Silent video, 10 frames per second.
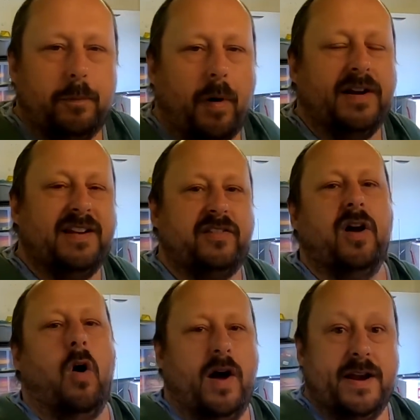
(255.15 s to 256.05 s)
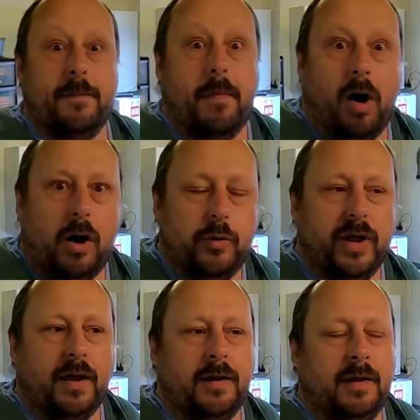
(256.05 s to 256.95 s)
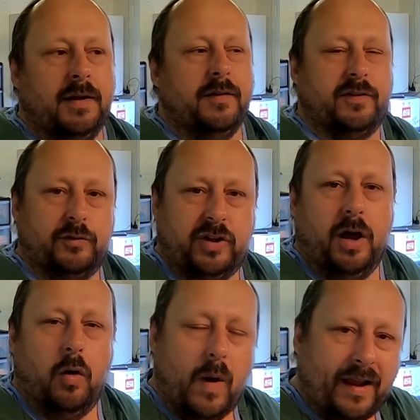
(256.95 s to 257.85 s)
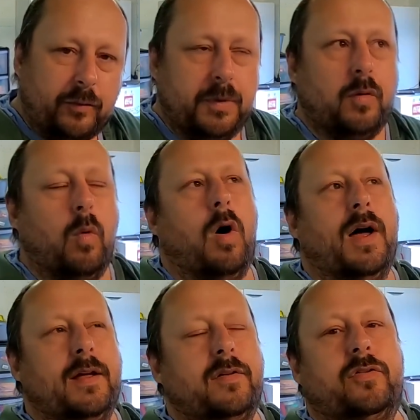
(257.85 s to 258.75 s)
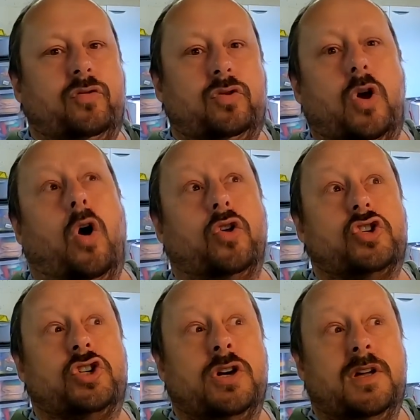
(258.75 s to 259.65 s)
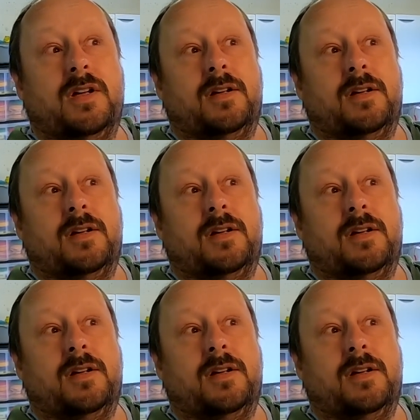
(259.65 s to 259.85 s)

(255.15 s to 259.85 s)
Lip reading: by design are milder. So Turtle Wax, Maguire's, Koch